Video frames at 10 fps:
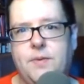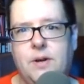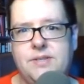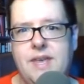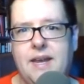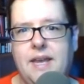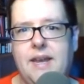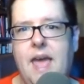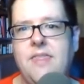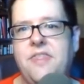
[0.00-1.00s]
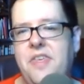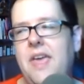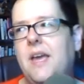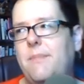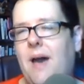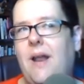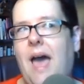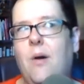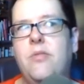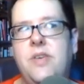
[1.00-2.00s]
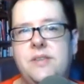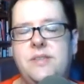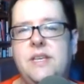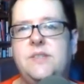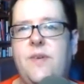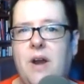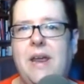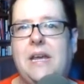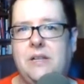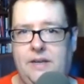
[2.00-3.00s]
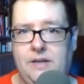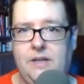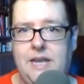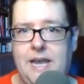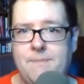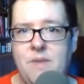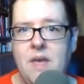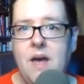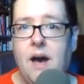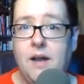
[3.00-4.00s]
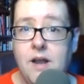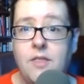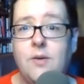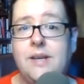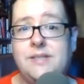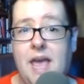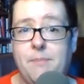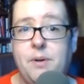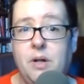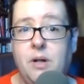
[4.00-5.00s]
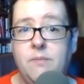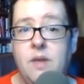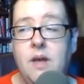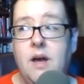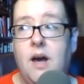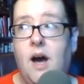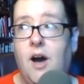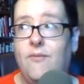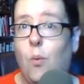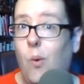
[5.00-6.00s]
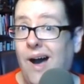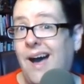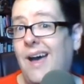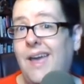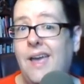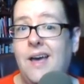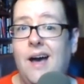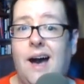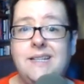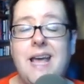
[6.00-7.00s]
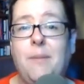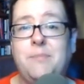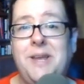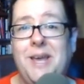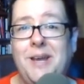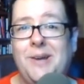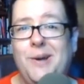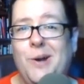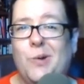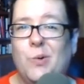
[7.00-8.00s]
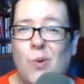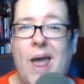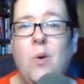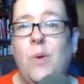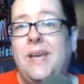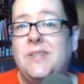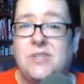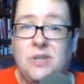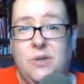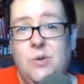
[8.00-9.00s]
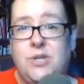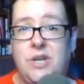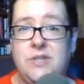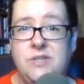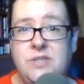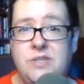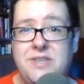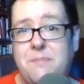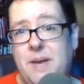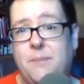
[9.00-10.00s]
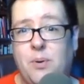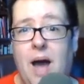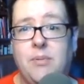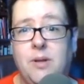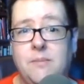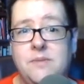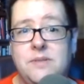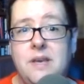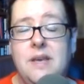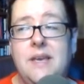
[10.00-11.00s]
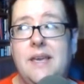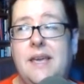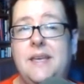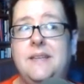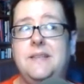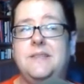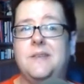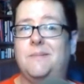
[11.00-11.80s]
a second and think about how this is very clearly another example of why adopting right-wing solutions to big problems is